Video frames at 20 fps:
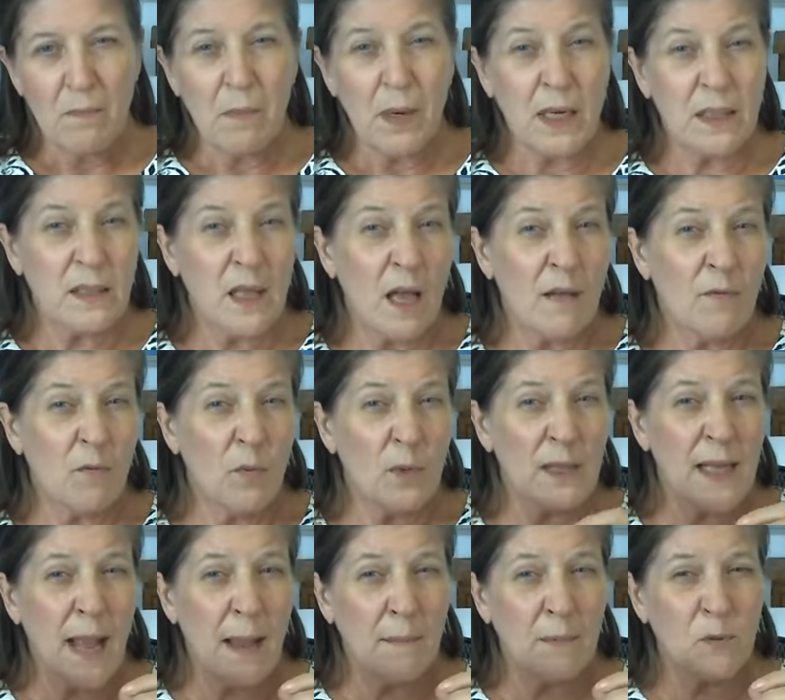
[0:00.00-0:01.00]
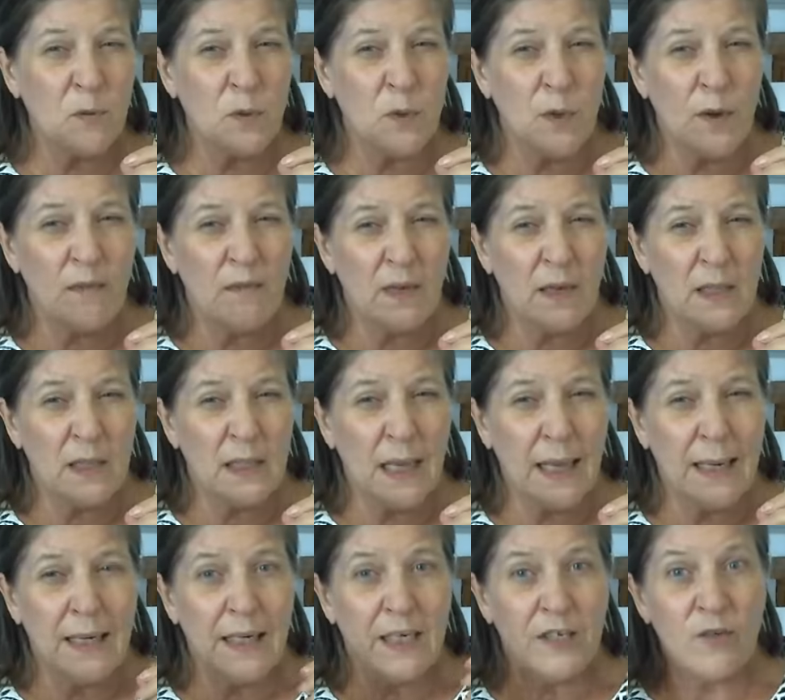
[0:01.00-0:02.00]
Because often what happens when you have
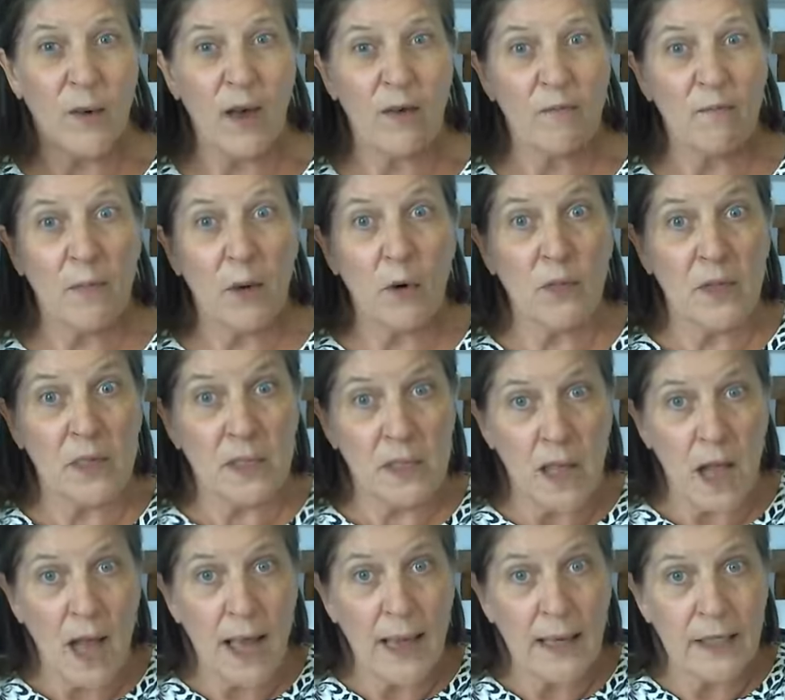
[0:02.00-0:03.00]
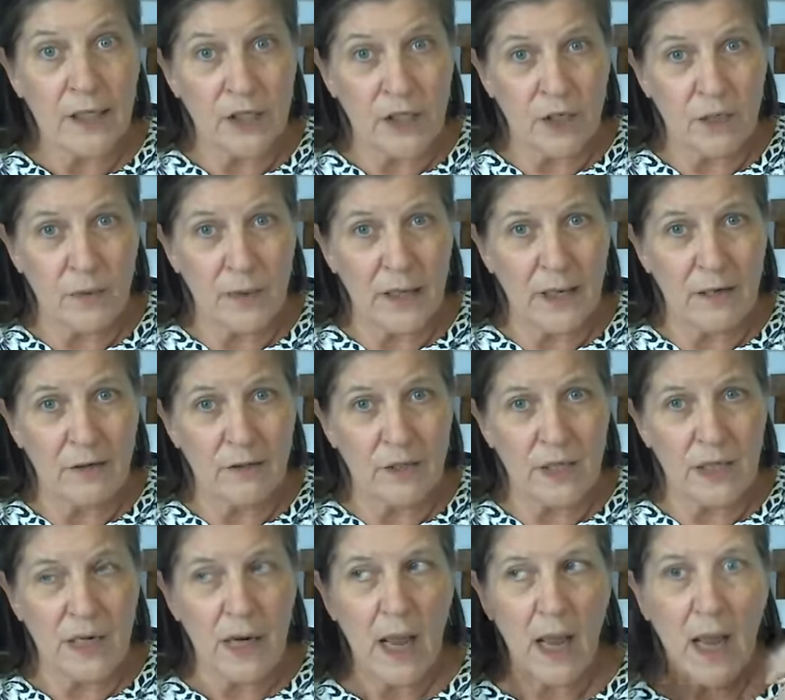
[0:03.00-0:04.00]
anxiety is you have both this high jittery
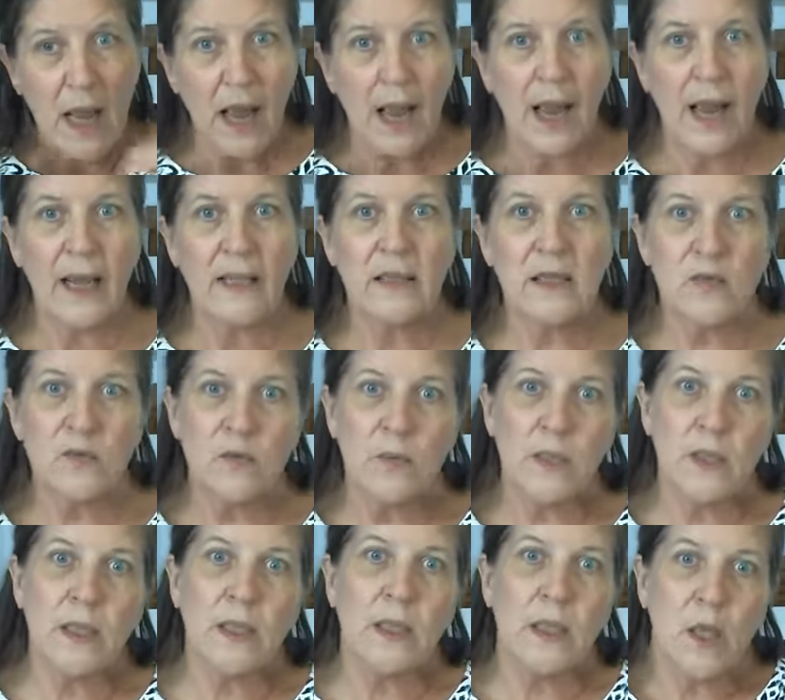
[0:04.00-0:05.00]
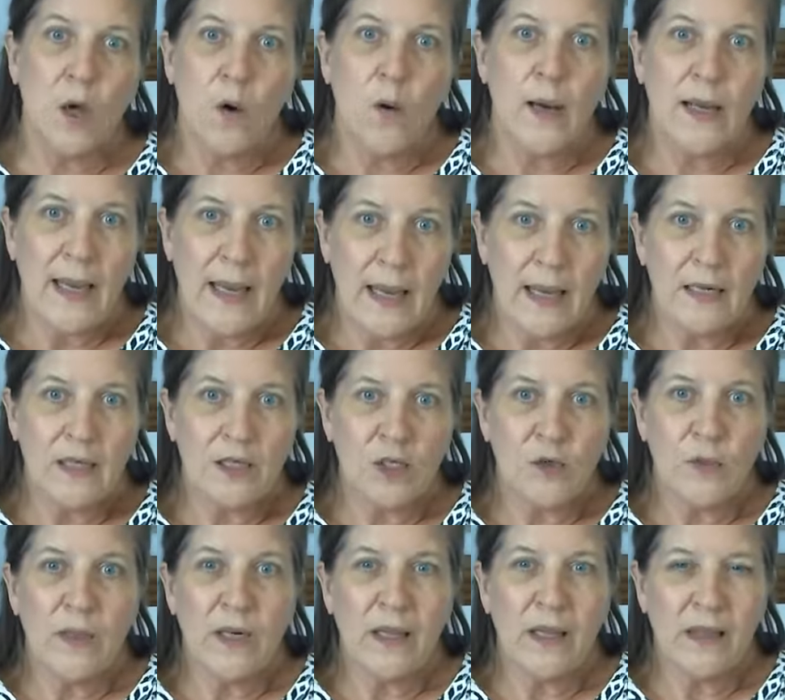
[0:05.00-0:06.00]
energy and this really low, I can't
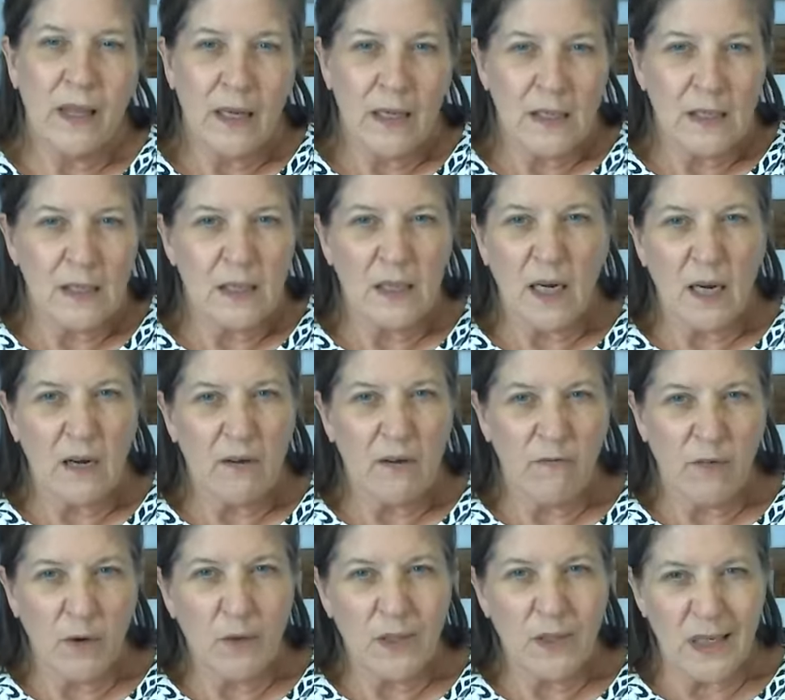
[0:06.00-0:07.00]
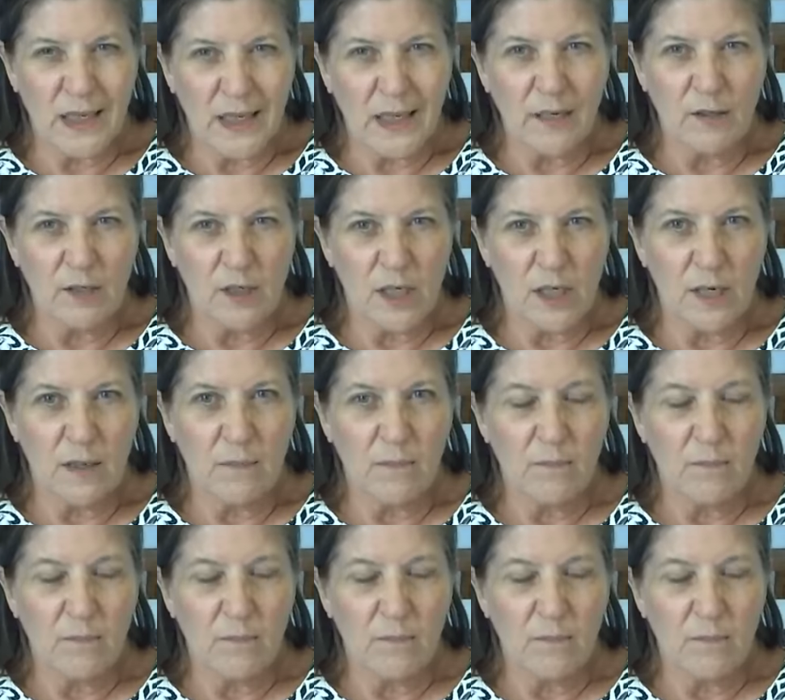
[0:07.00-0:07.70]
do anything, stuck, frozen energy.